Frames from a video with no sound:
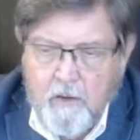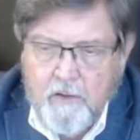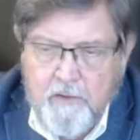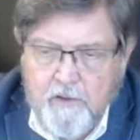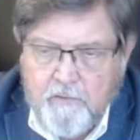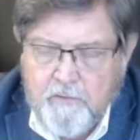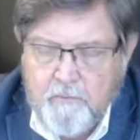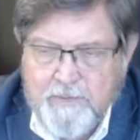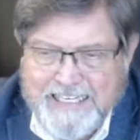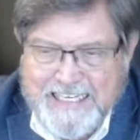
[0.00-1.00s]
This
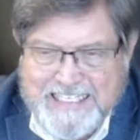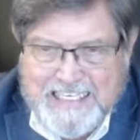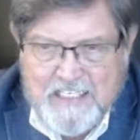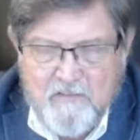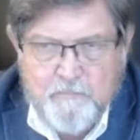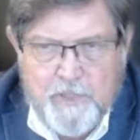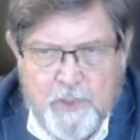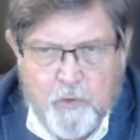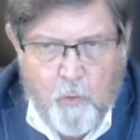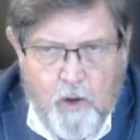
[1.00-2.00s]
sense of
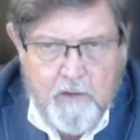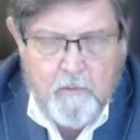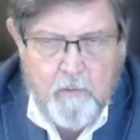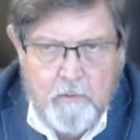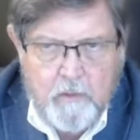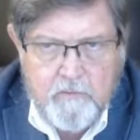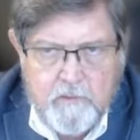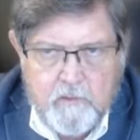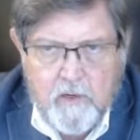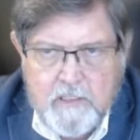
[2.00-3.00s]
betrayal of
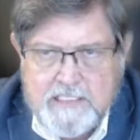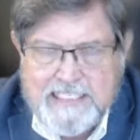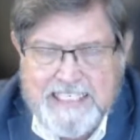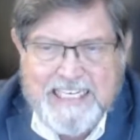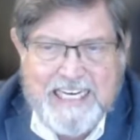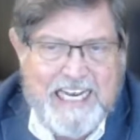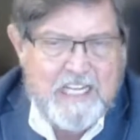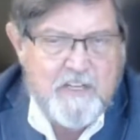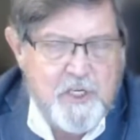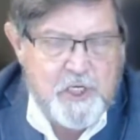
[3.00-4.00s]
trust
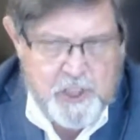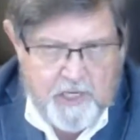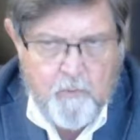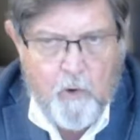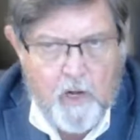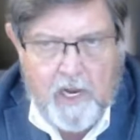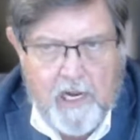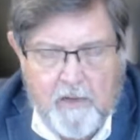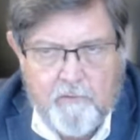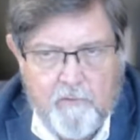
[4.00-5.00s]
gets
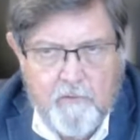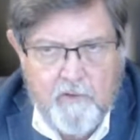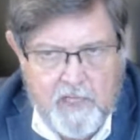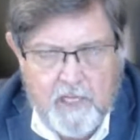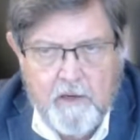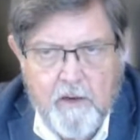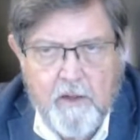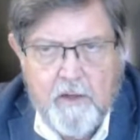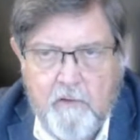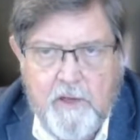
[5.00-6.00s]
generalized then
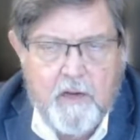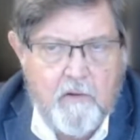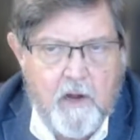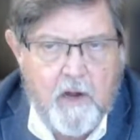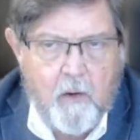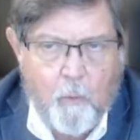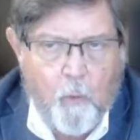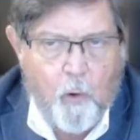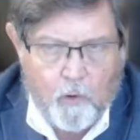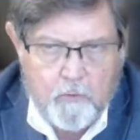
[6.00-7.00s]
to the entire
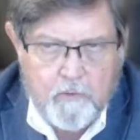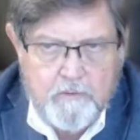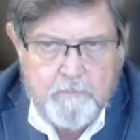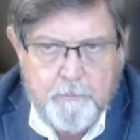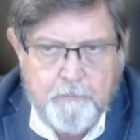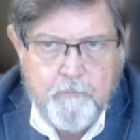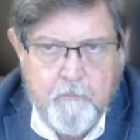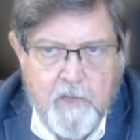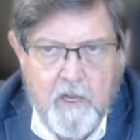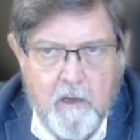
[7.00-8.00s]
world.
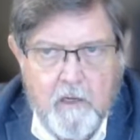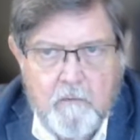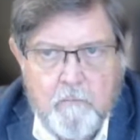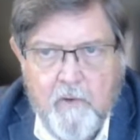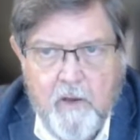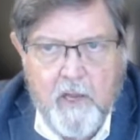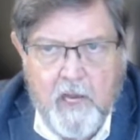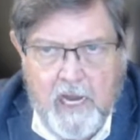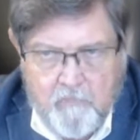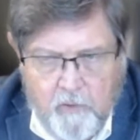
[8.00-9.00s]
Um,
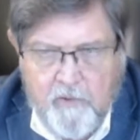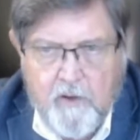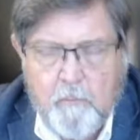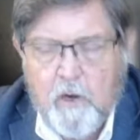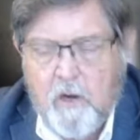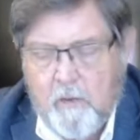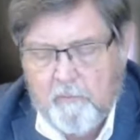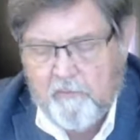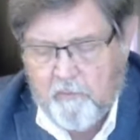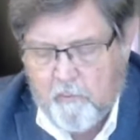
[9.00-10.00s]
Everything
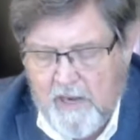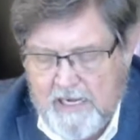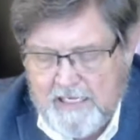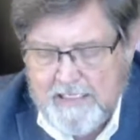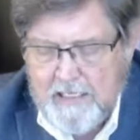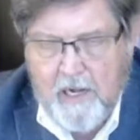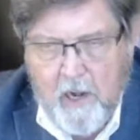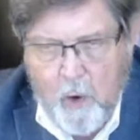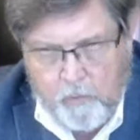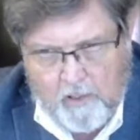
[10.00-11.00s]
becomes a threat.
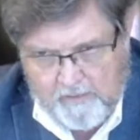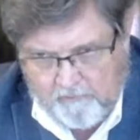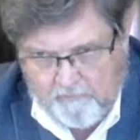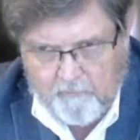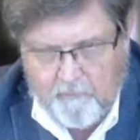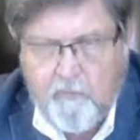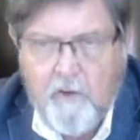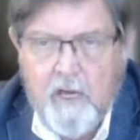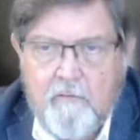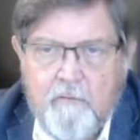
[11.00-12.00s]
No place is
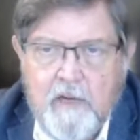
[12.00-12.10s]
safe.